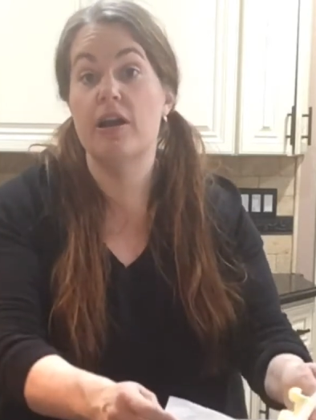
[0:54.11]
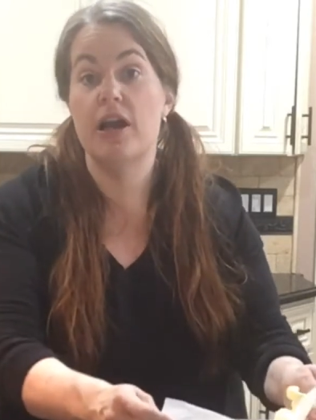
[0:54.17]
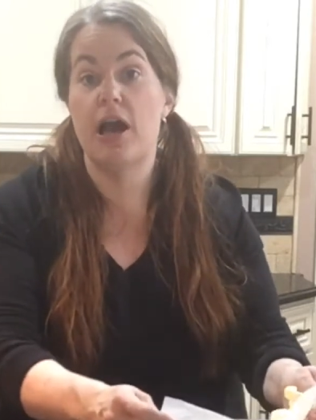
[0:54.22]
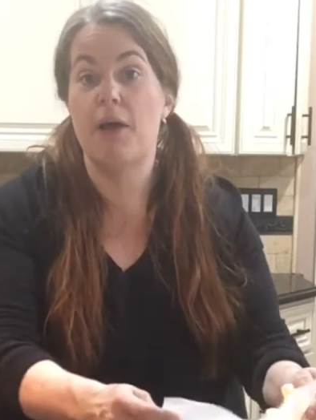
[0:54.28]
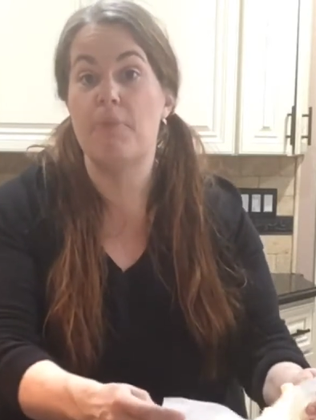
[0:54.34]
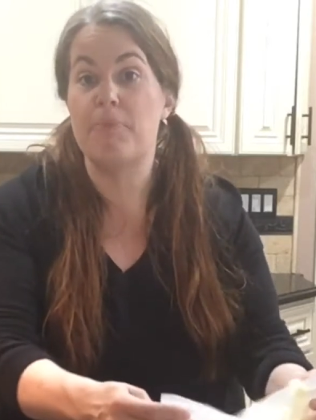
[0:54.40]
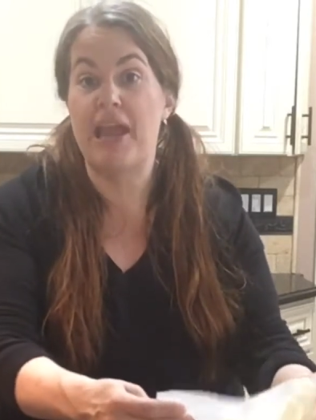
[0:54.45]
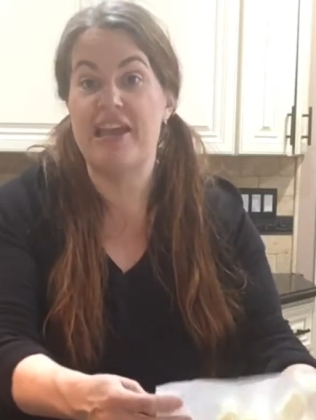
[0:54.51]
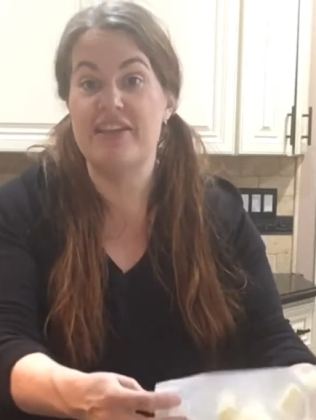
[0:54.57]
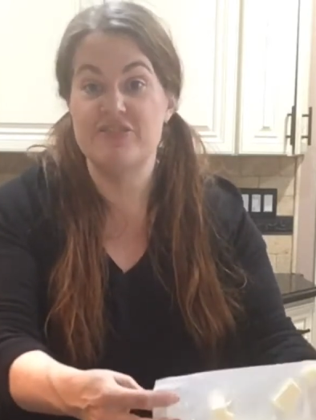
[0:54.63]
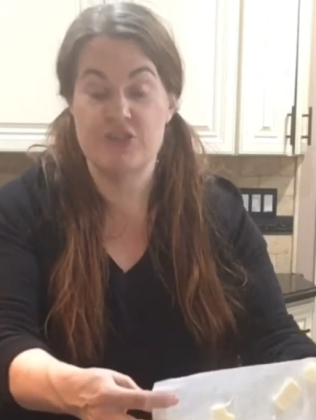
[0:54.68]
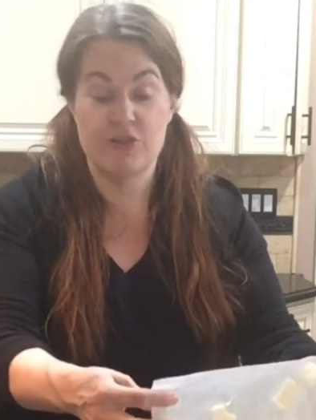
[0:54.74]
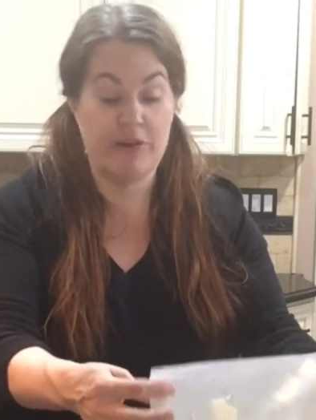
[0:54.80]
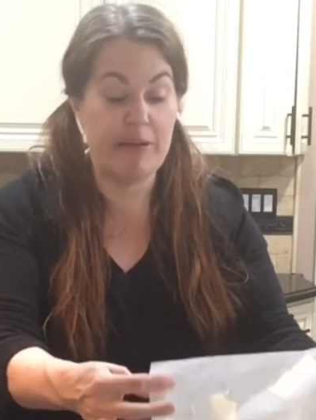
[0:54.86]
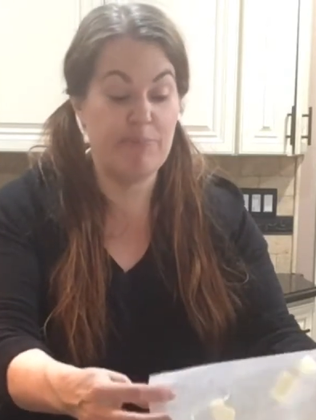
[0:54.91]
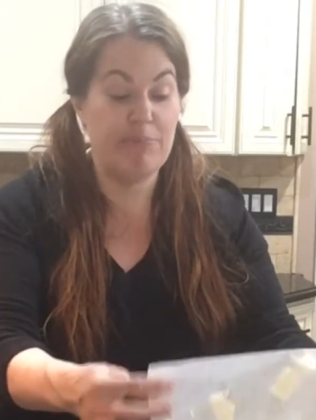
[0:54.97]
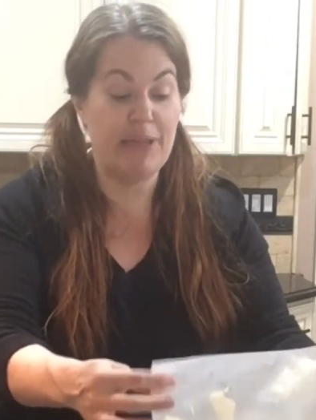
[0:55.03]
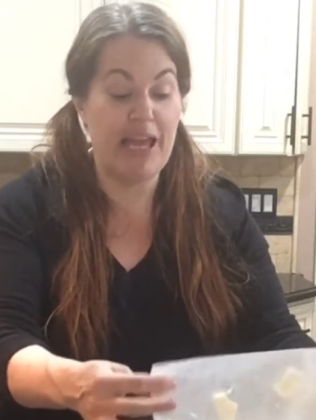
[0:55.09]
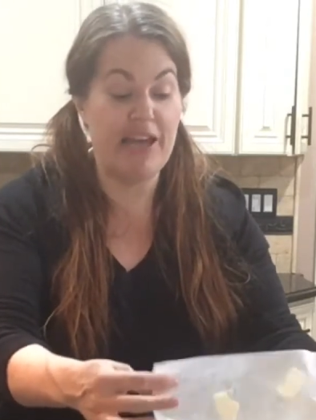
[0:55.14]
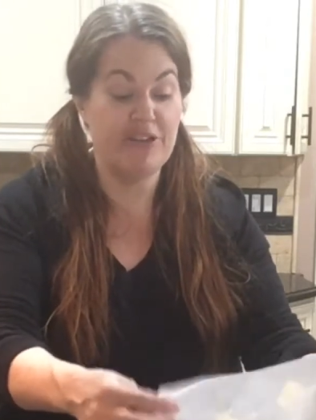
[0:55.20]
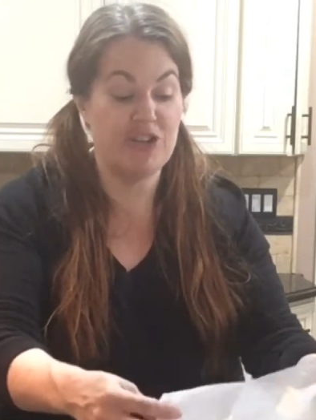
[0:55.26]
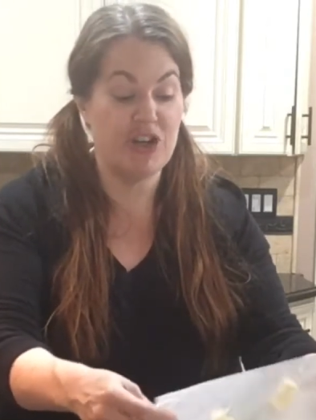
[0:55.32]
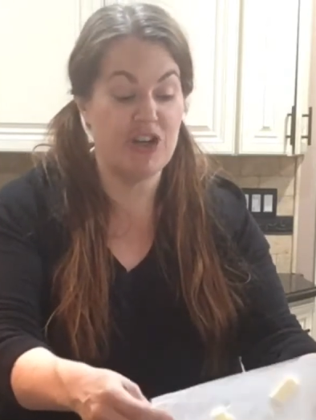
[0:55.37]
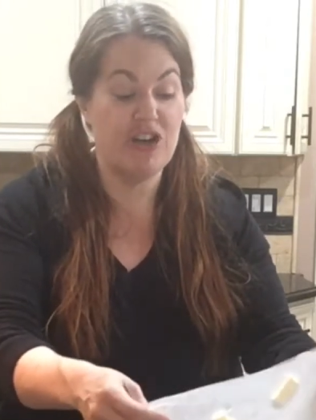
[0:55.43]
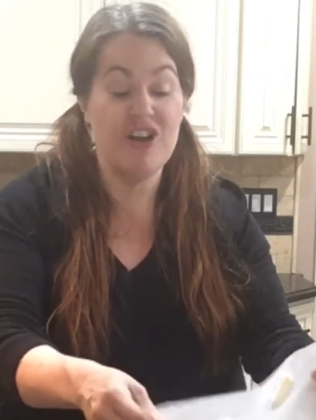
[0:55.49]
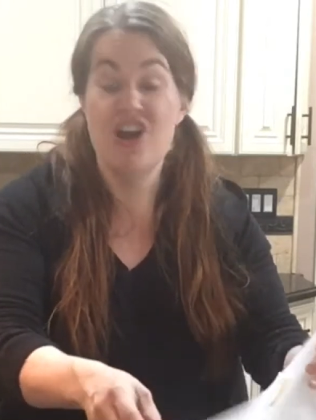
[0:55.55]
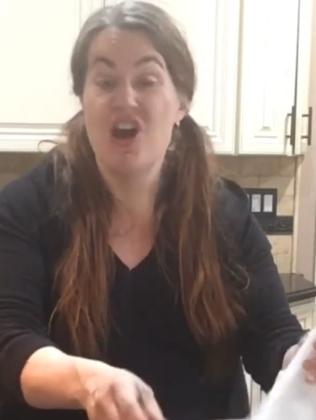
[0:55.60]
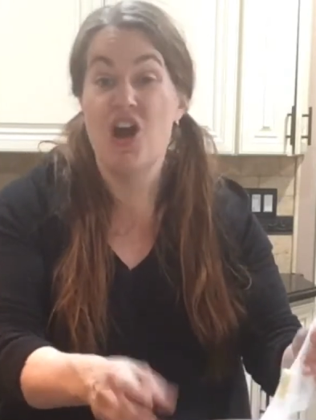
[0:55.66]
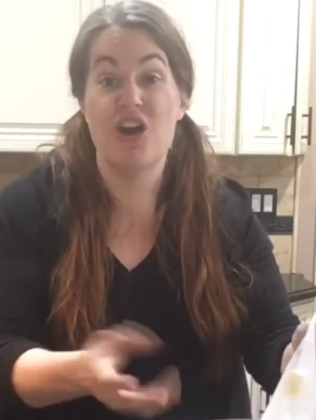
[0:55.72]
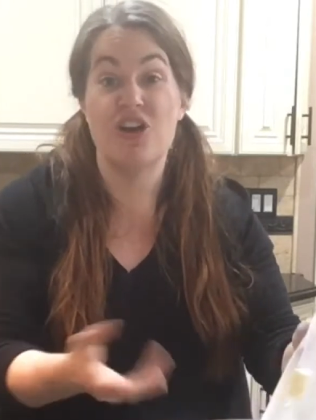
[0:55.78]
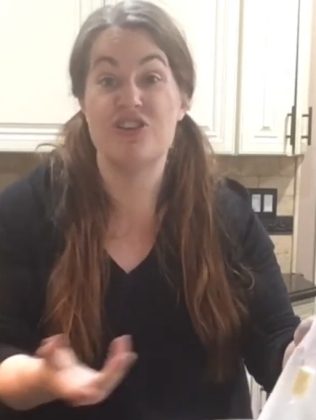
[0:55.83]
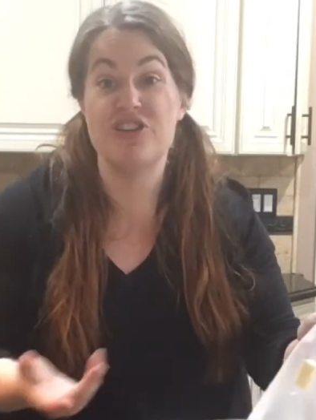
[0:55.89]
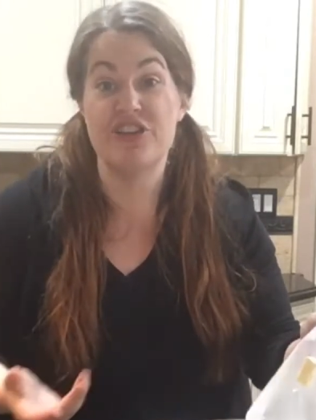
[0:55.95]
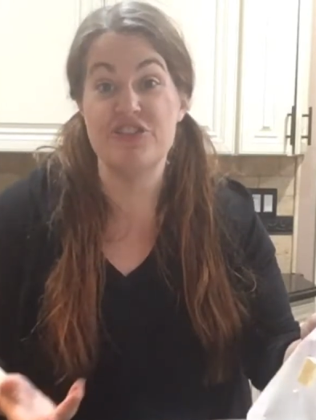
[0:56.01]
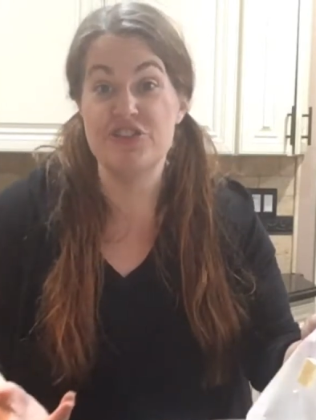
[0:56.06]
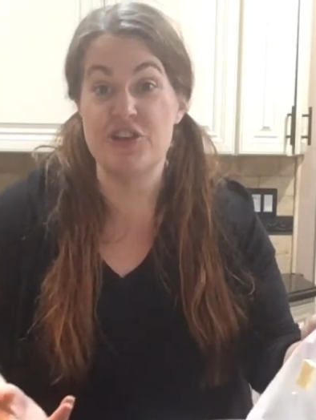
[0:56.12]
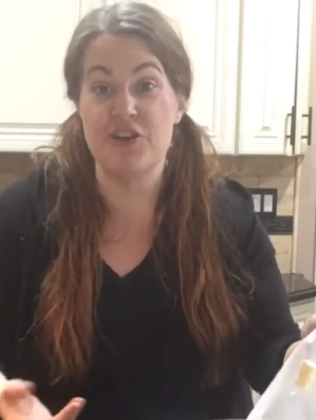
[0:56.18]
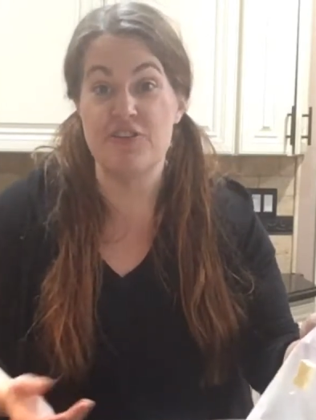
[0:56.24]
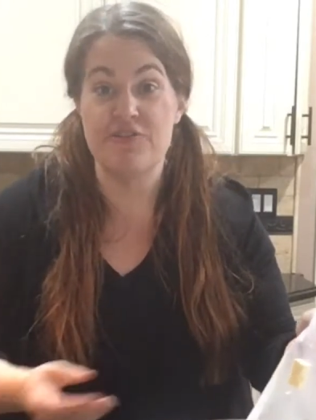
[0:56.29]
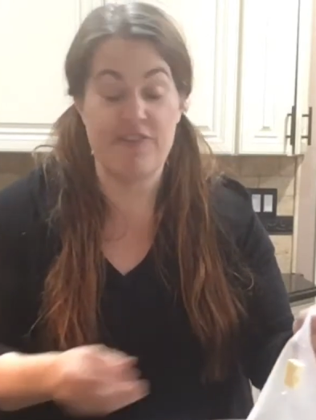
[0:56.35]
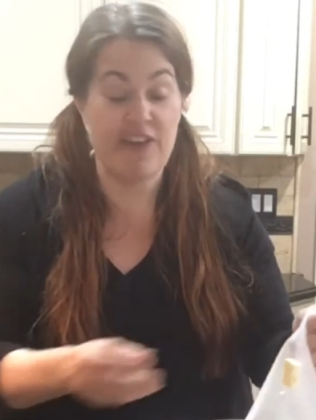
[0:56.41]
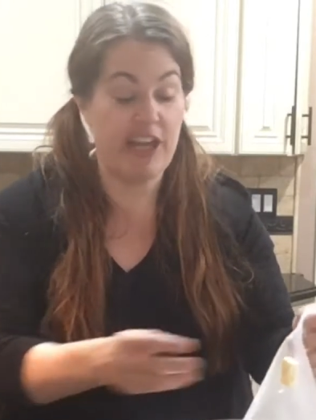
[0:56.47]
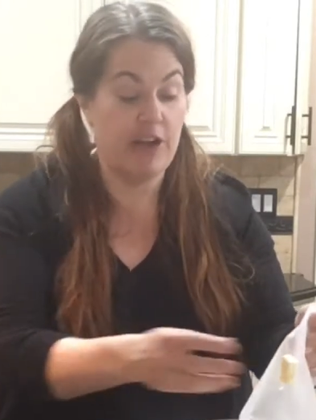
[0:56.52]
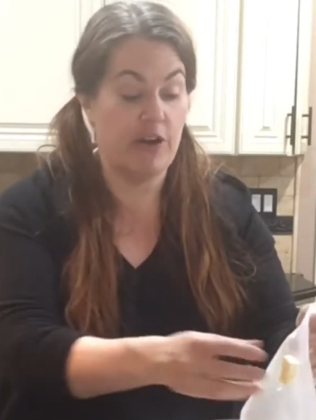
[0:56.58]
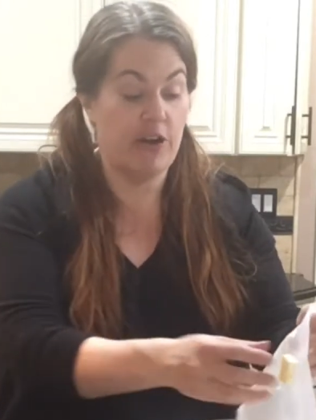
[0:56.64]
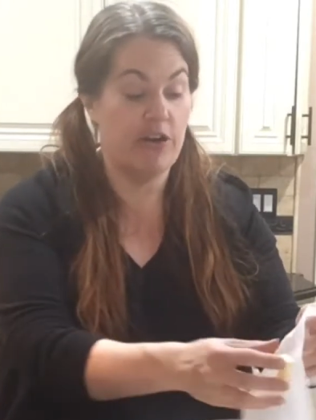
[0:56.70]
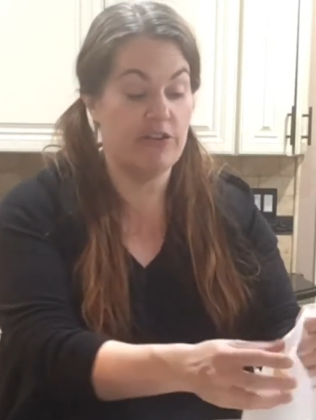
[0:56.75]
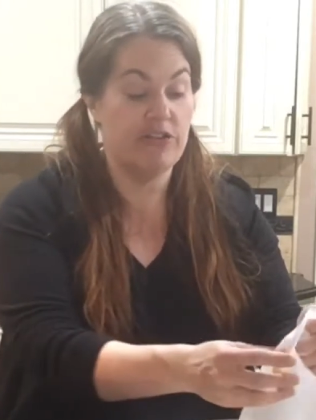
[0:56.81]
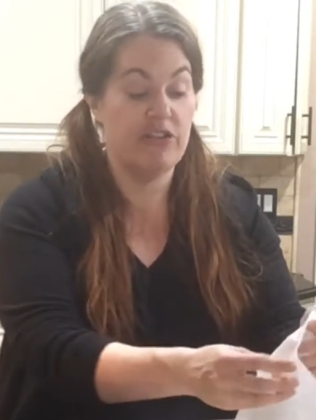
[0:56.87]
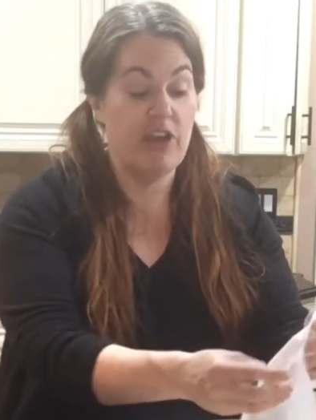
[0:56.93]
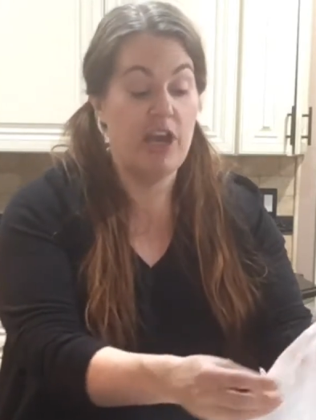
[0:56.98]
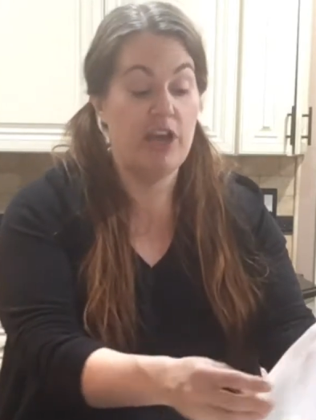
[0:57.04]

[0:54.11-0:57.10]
a pastry blender, or just your fingers